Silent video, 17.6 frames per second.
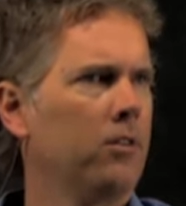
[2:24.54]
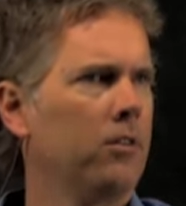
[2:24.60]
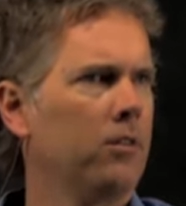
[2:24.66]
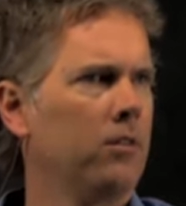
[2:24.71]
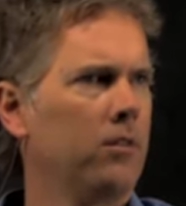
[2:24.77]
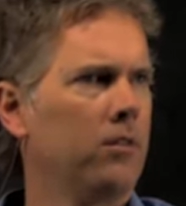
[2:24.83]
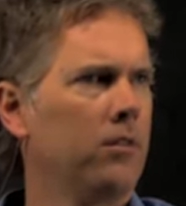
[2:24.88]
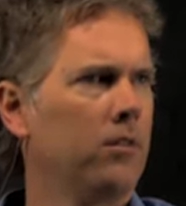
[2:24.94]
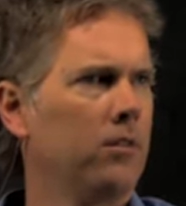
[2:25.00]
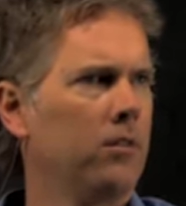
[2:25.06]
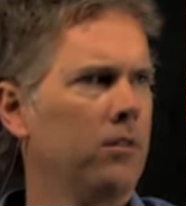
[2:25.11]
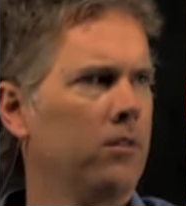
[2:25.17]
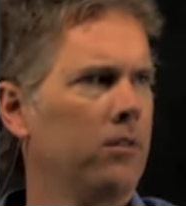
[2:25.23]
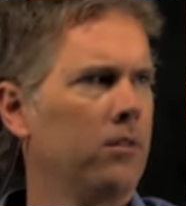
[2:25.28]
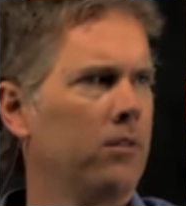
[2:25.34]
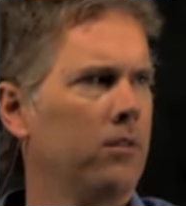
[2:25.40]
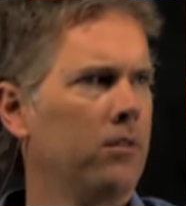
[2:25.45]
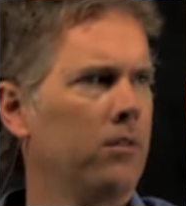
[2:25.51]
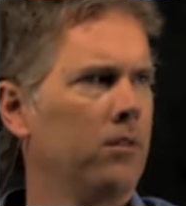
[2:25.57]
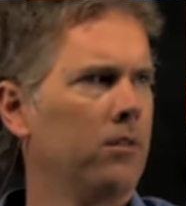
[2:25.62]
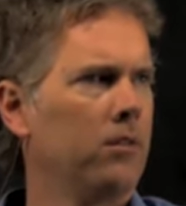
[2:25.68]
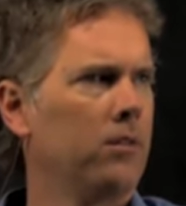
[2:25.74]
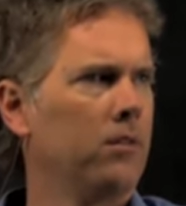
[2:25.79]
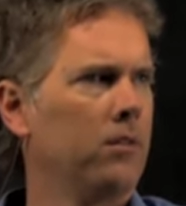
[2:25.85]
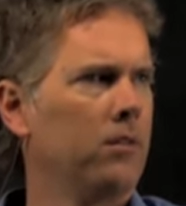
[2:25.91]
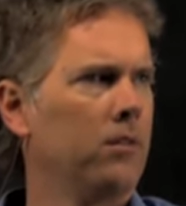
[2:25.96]

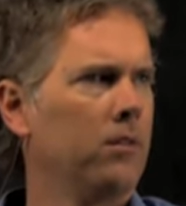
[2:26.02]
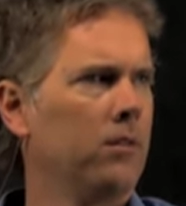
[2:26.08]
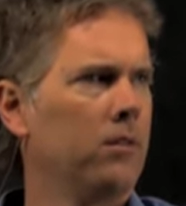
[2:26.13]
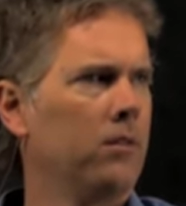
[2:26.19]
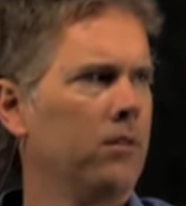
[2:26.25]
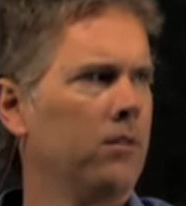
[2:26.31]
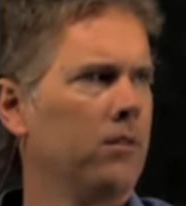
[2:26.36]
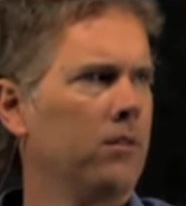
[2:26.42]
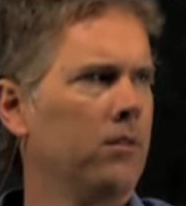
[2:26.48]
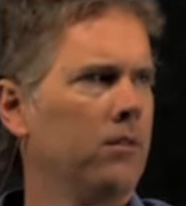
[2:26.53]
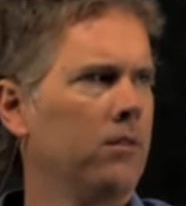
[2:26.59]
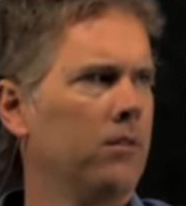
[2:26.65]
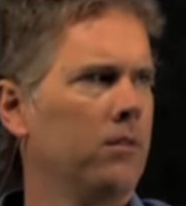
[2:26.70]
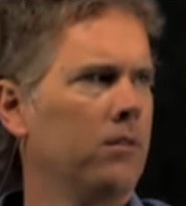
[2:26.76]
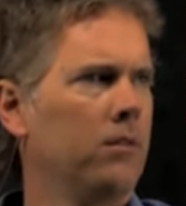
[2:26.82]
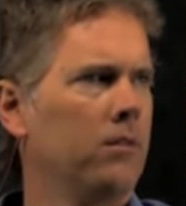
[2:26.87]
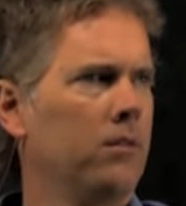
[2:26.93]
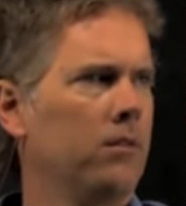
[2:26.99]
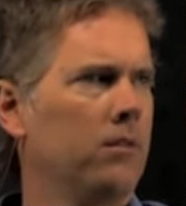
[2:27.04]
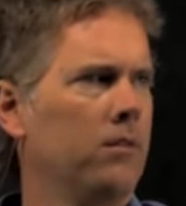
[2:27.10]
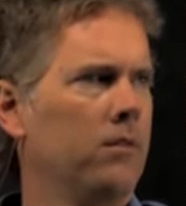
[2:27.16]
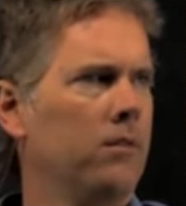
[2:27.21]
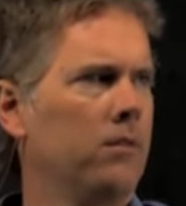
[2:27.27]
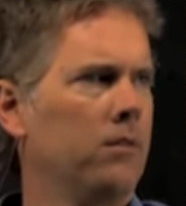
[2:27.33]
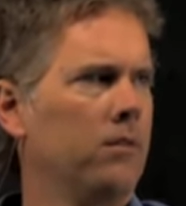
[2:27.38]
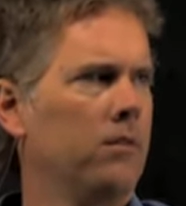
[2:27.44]

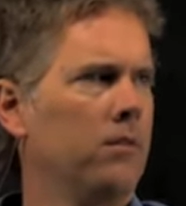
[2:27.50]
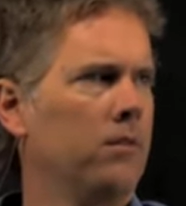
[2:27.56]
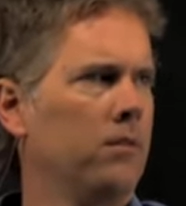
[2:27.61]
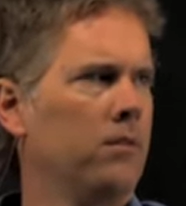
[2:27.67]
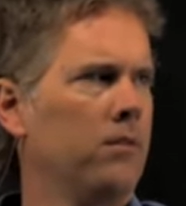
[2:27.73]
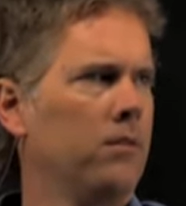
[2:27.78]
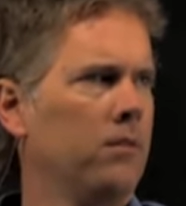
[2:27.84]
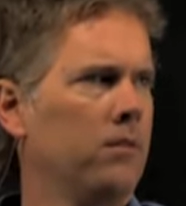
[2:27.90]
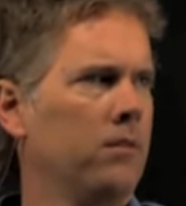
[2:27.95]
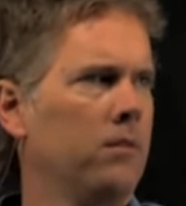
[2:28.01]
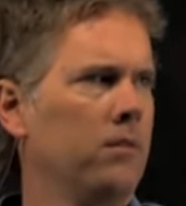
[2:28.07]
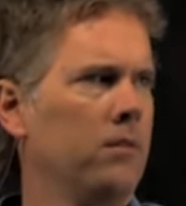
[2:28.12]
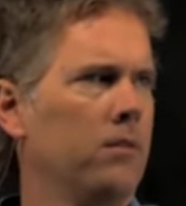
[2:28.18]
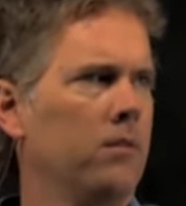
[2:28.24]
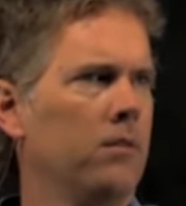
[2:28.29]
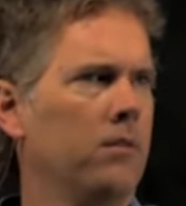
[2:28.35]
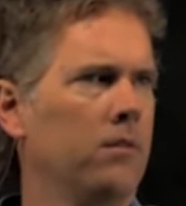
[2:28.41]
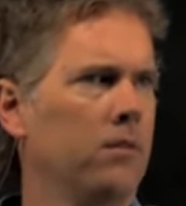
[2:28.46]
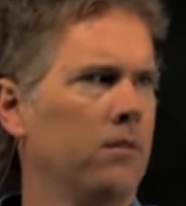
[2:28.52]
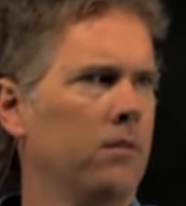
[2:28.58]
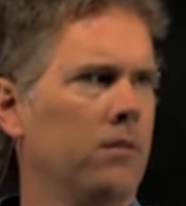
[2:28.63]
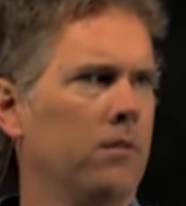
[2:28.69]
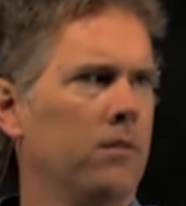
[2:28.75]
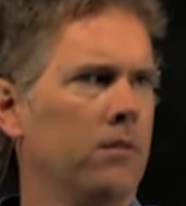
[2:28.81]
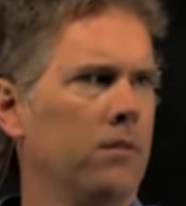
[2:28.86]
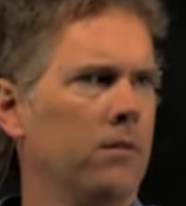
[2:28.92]

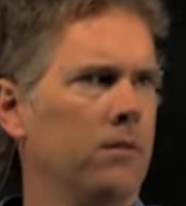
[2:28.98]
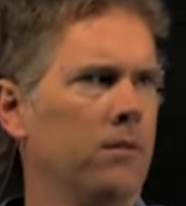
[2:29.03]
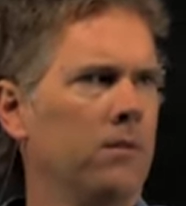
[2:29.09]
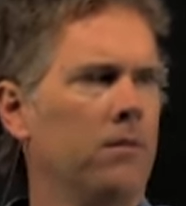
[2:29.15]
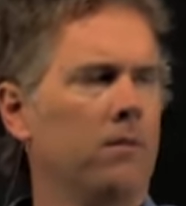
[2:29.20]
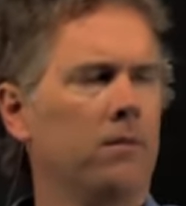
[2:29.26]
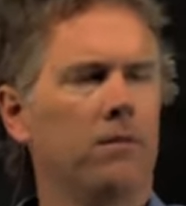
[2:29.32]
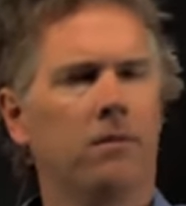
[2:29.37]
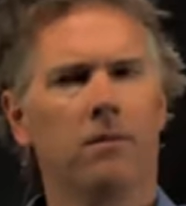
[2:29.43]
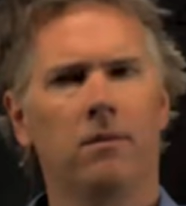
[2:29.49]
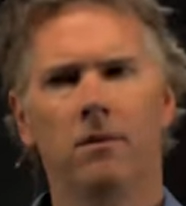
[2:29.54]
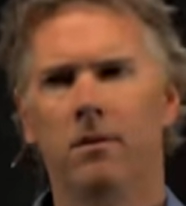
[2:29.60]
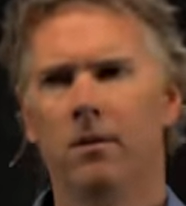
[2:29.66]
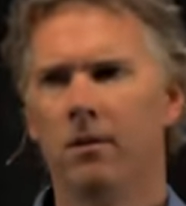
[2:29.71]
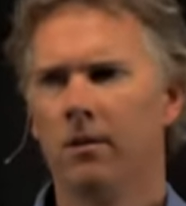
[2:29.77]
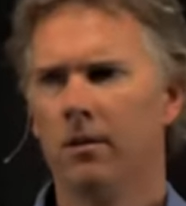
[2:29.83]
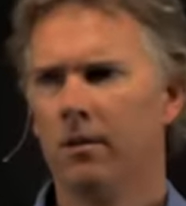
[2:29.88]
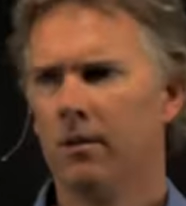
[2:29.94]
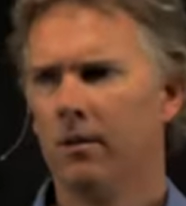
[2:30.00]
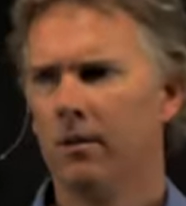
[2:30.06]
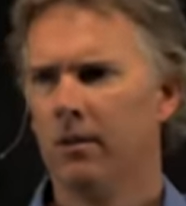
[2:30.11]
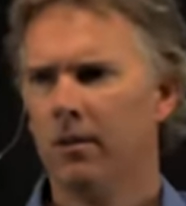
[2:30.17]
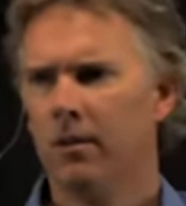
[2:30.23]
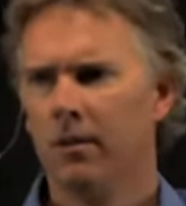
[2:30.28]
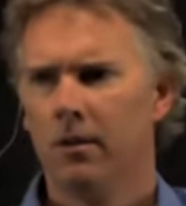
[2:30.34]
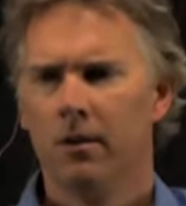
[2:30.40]

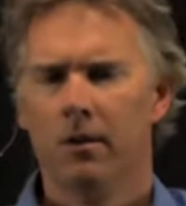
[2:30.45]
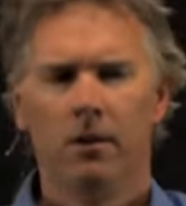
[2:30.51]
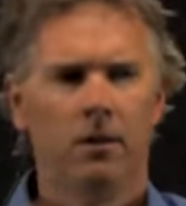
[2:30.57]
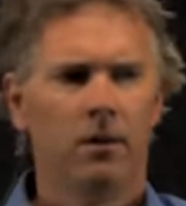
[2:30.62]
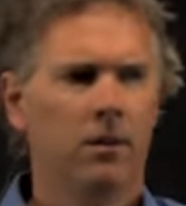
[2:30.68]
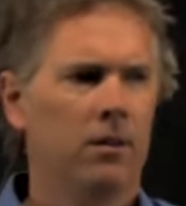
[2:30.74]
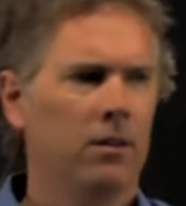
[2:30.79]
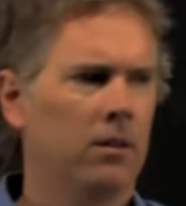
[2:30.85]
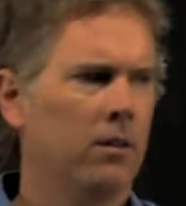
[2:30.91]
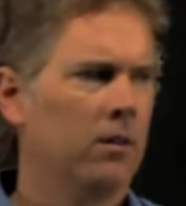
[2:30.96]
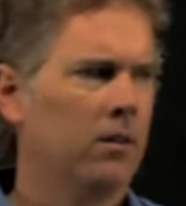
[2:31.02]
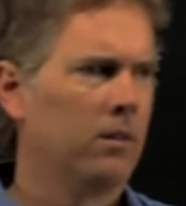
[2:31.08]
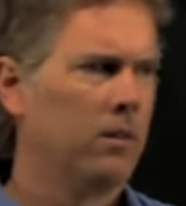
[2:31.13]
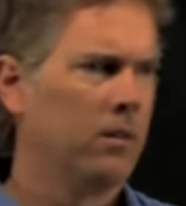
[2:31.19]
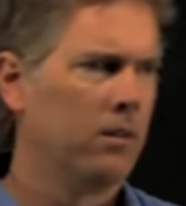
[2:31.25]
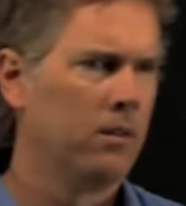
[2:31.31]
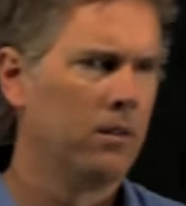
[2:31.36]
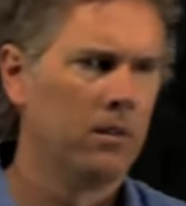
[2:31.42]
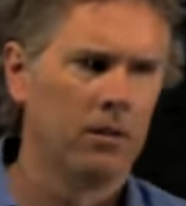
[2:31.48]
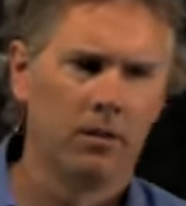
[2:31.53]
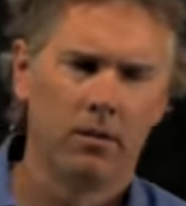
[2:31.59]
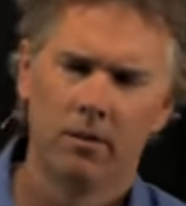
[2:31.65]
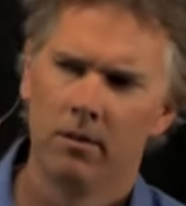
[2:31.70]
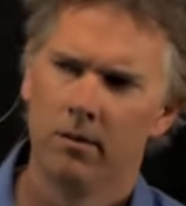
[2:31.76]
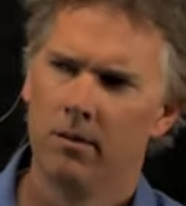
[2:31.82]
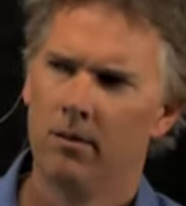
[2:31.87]

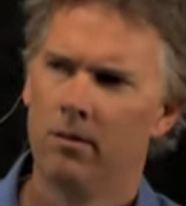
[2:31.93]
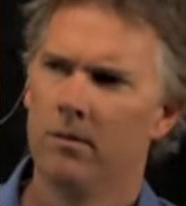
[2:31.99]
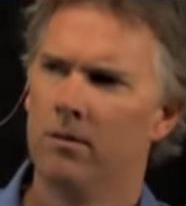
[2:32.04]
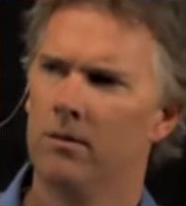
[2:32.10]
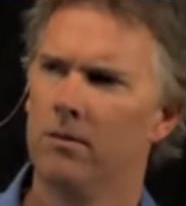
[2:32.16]
(no one is talking)